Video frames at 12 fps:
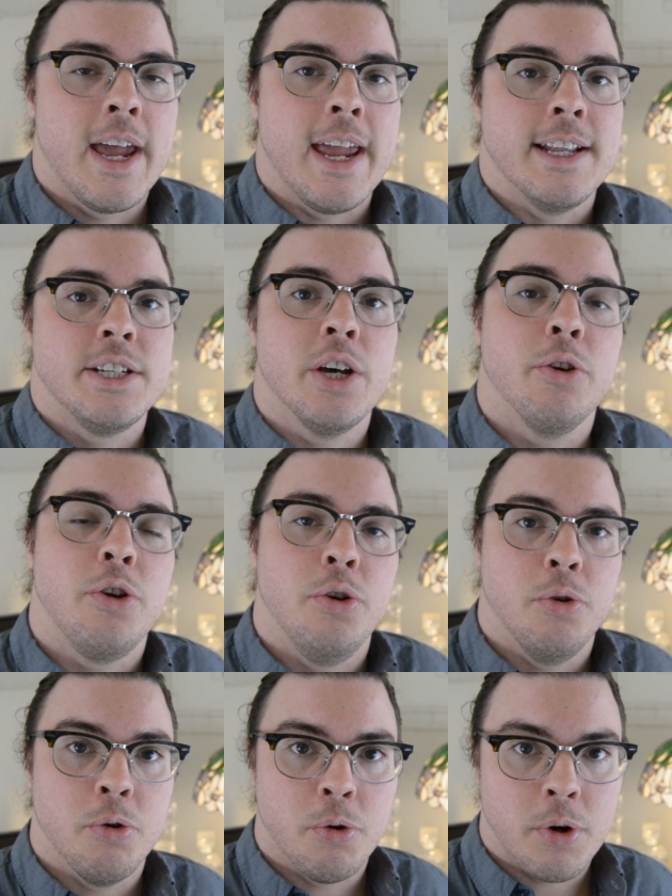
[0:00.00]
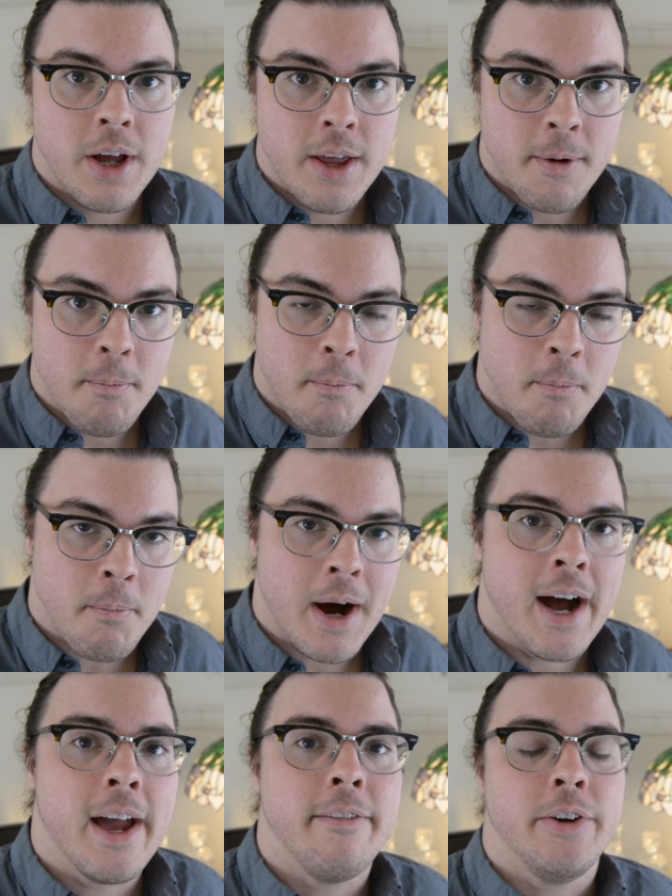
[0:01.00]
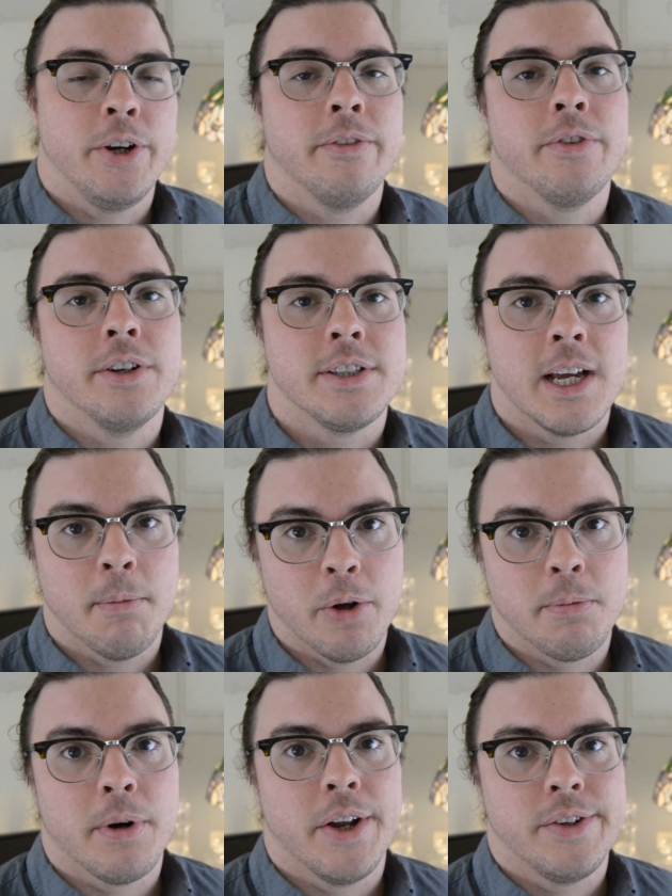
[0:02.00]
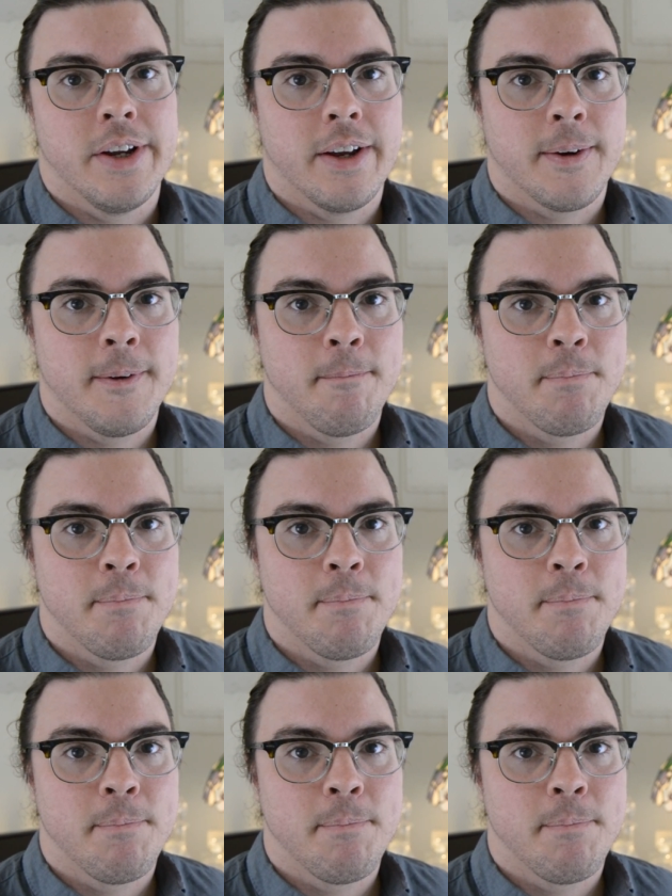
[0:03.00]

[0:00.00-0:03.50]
and tell you my very first Tableau project.